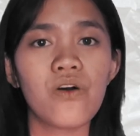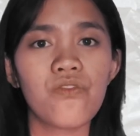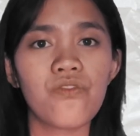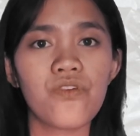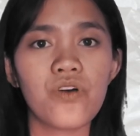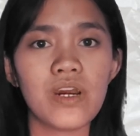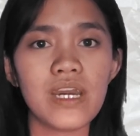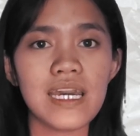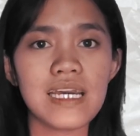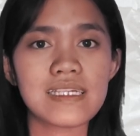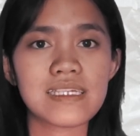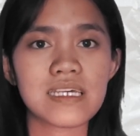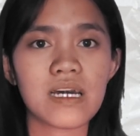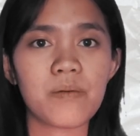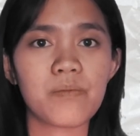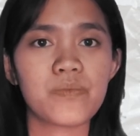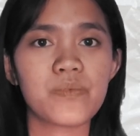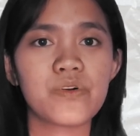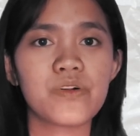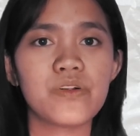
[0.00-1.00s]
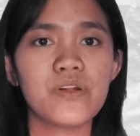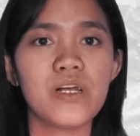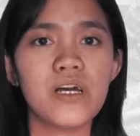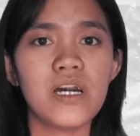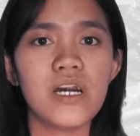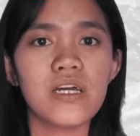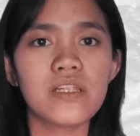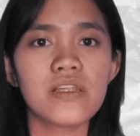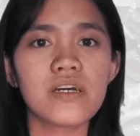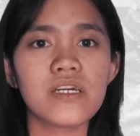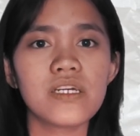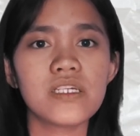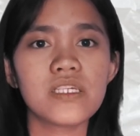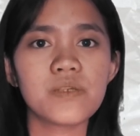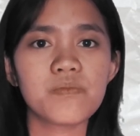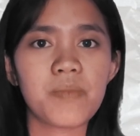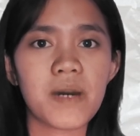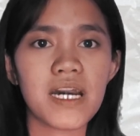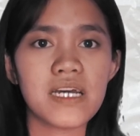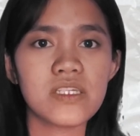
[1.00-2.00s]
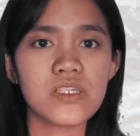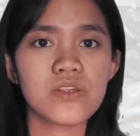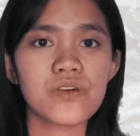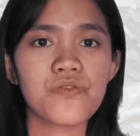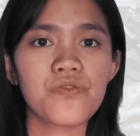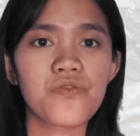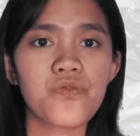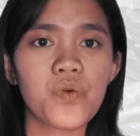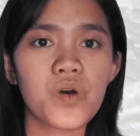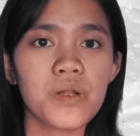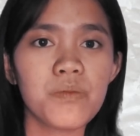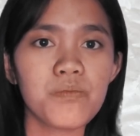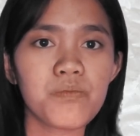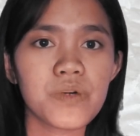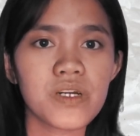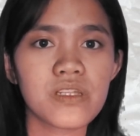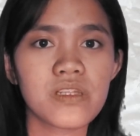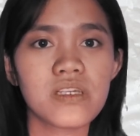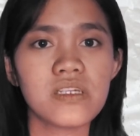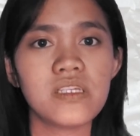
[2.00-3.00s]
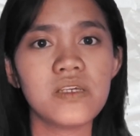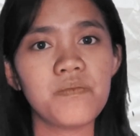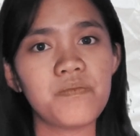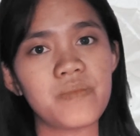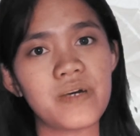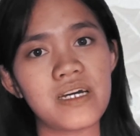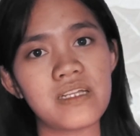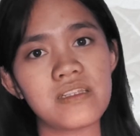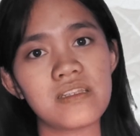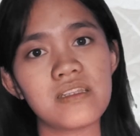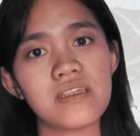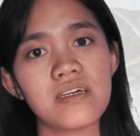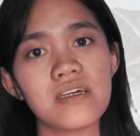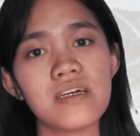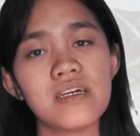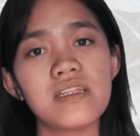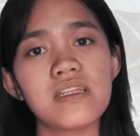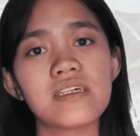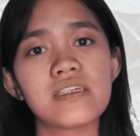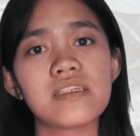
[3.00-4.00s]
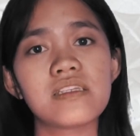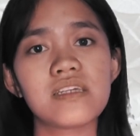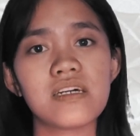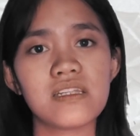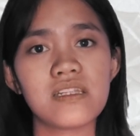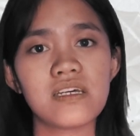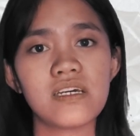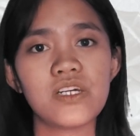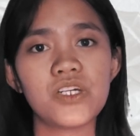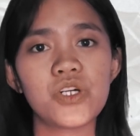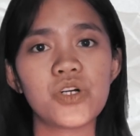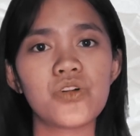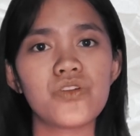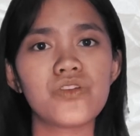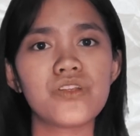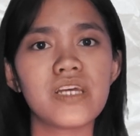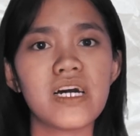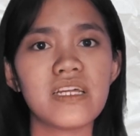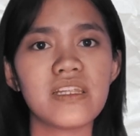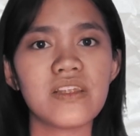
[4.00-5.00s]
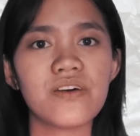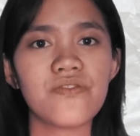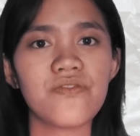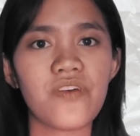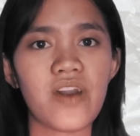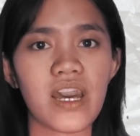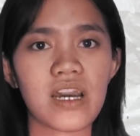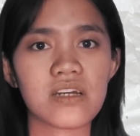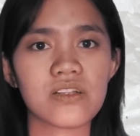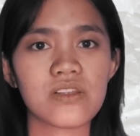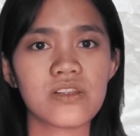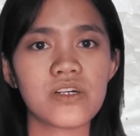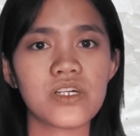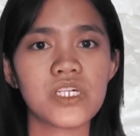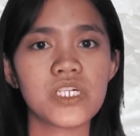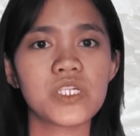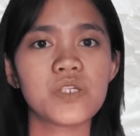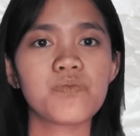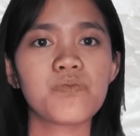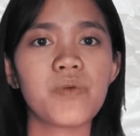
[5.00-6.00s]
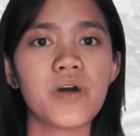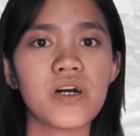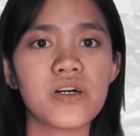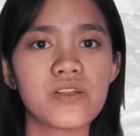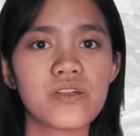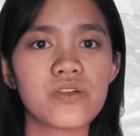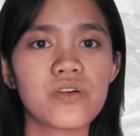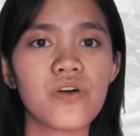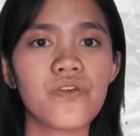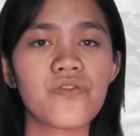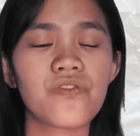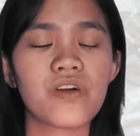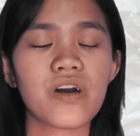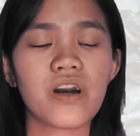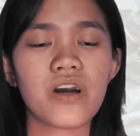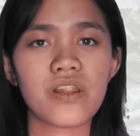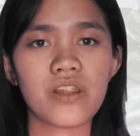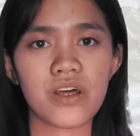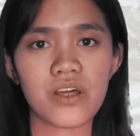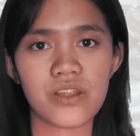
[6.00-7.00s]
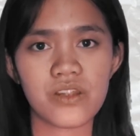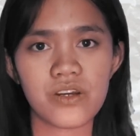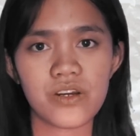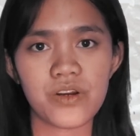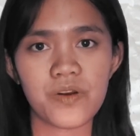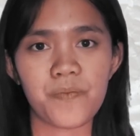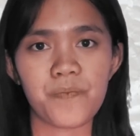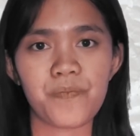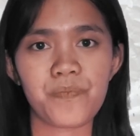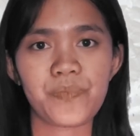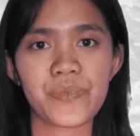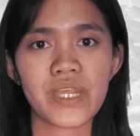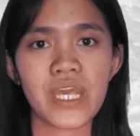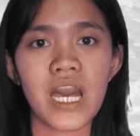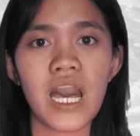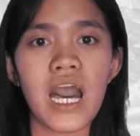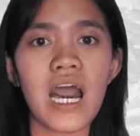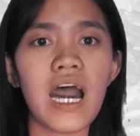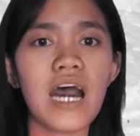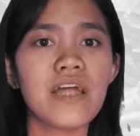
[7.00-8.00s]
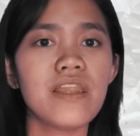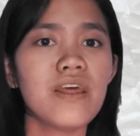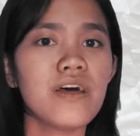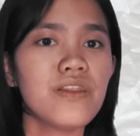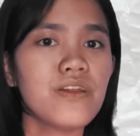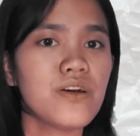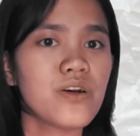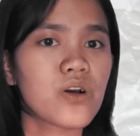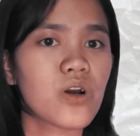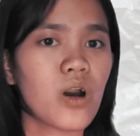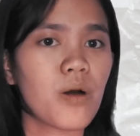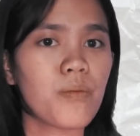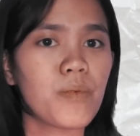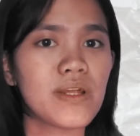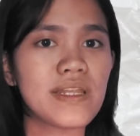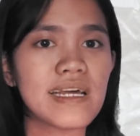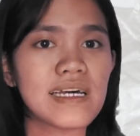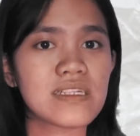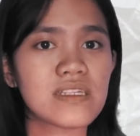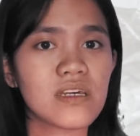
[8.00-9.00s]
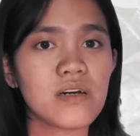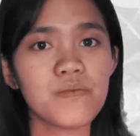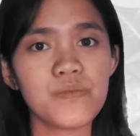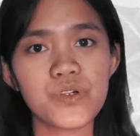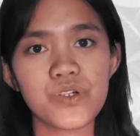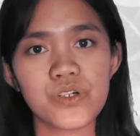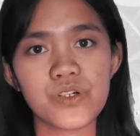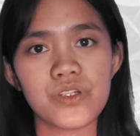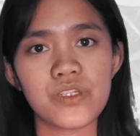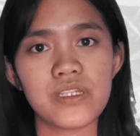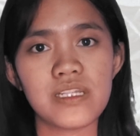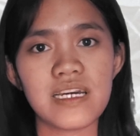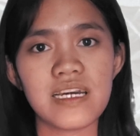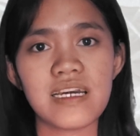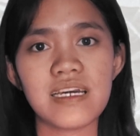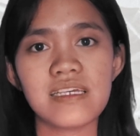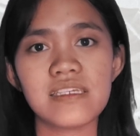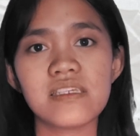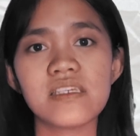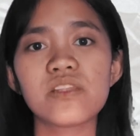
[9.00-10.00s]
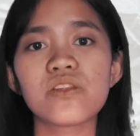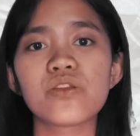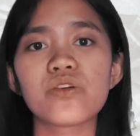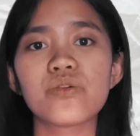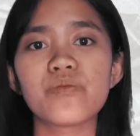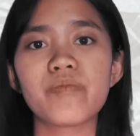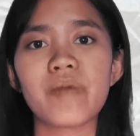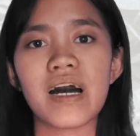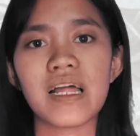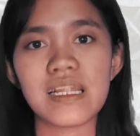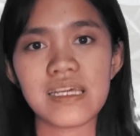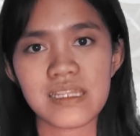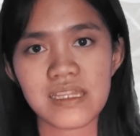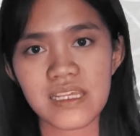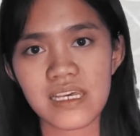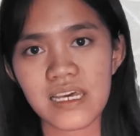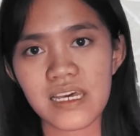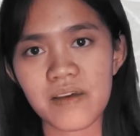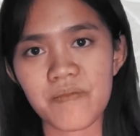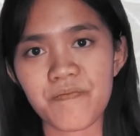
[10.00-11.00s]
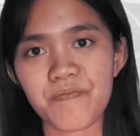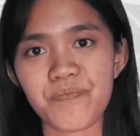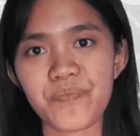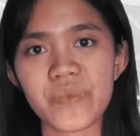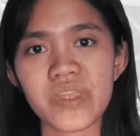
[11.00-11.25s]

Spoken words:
For example, the response of one participant in a study should not affect the response of another. Another common assumption is normality,